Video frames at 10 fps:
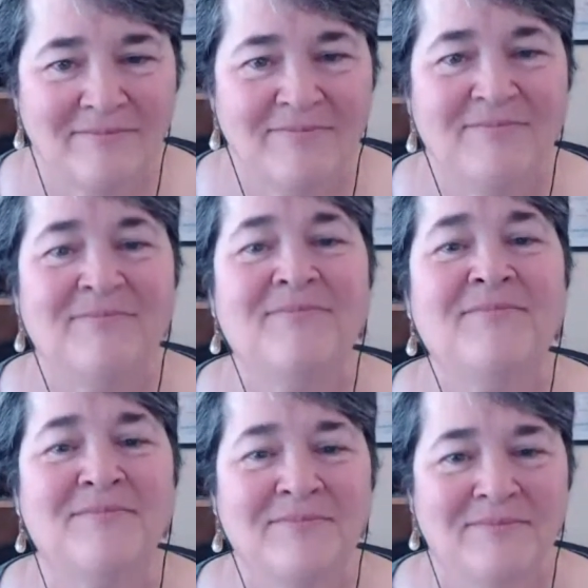
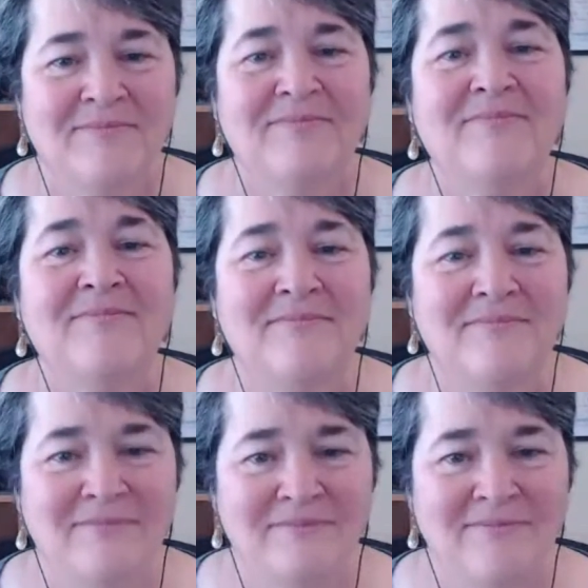
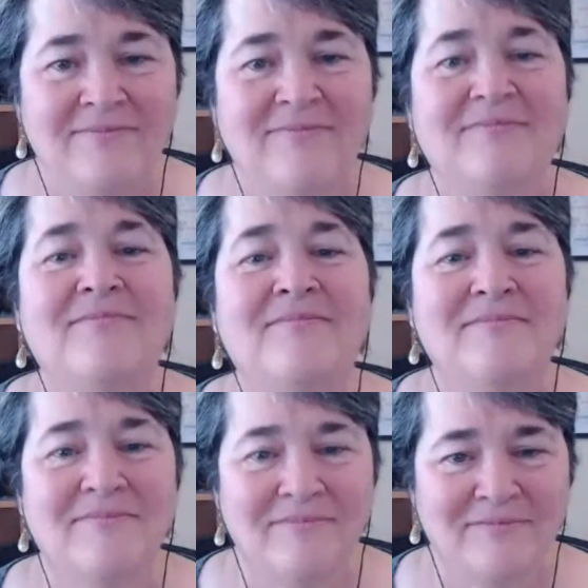
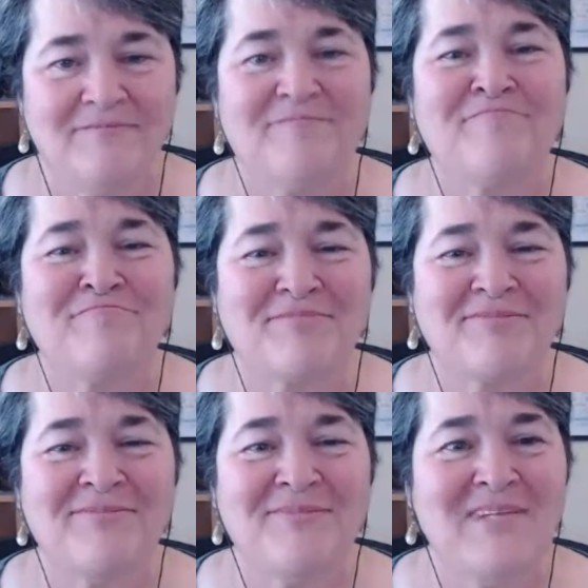
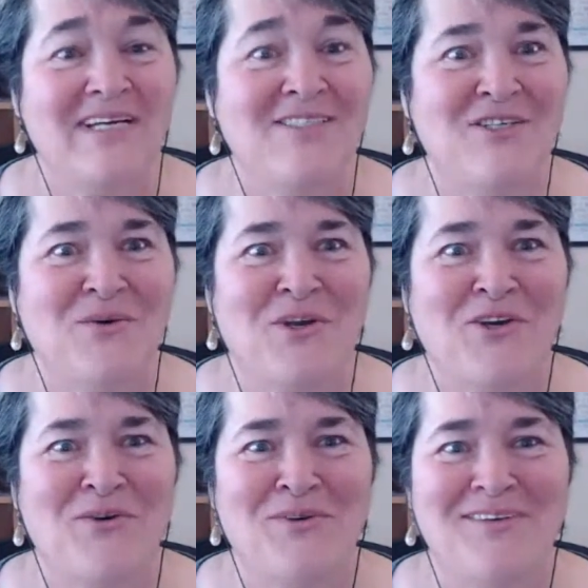
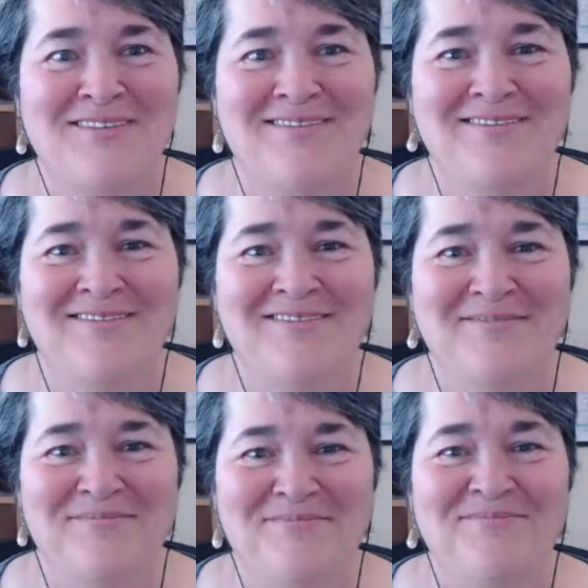
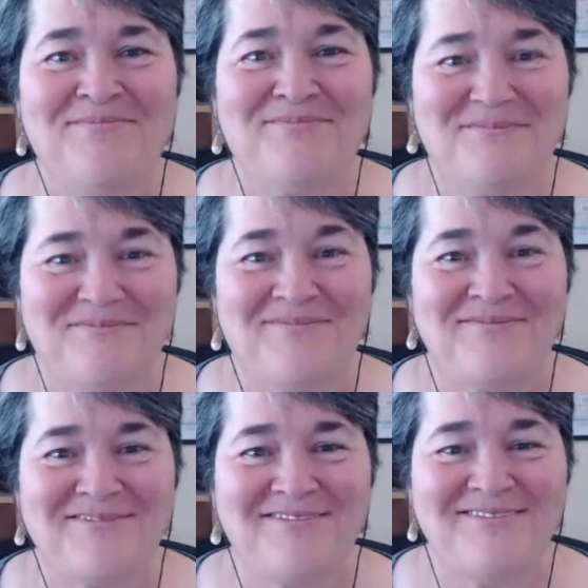
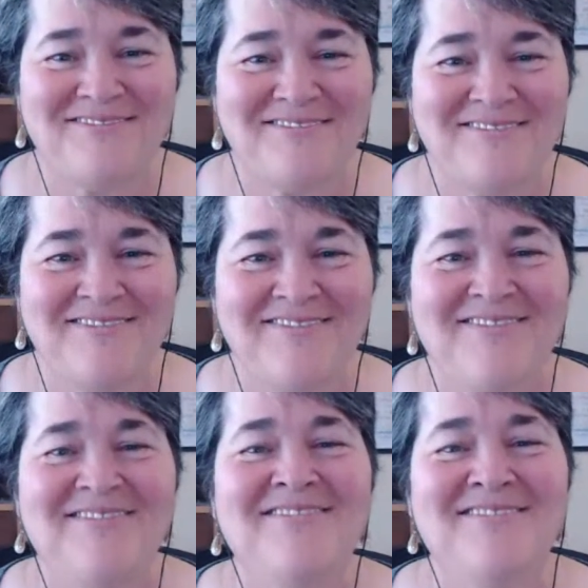
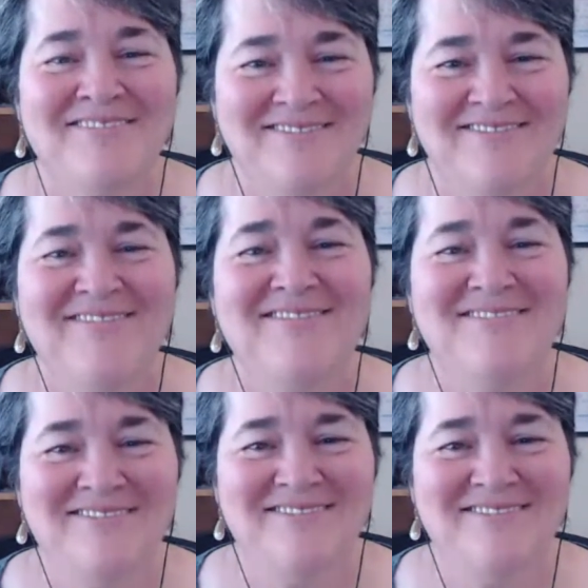No words are spoken by the person on screen.